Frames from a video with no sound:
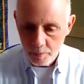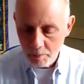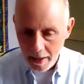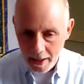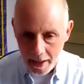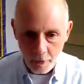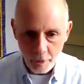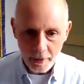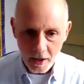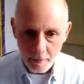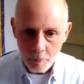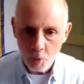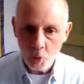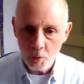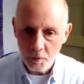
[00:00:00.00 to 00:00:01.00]
powering
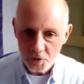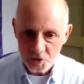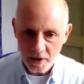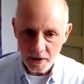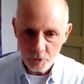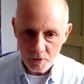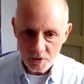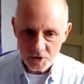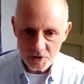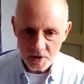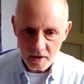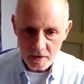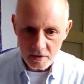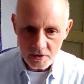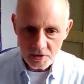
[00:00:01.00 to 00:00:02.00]
up all the sacred
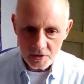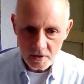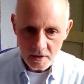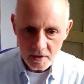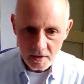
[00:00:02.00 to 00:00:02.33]
sites.